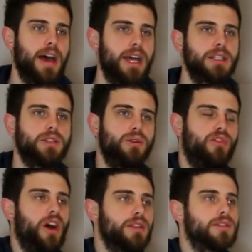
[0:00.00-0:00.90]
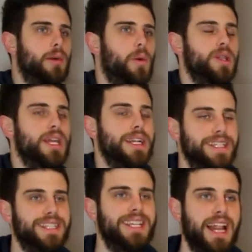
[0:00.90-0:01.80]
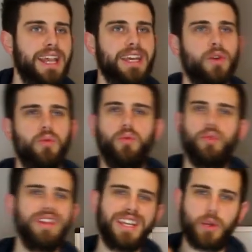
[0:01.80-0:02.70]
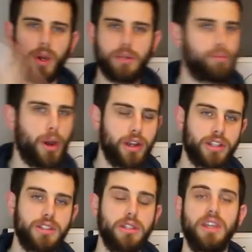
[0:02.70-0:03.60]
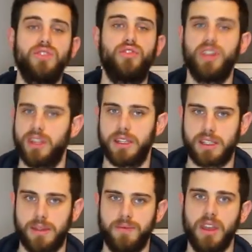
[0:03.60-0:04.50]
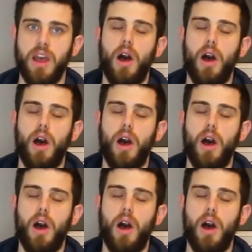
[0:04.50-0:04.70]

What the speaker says: and you find someone that is selling a really great product in fitness,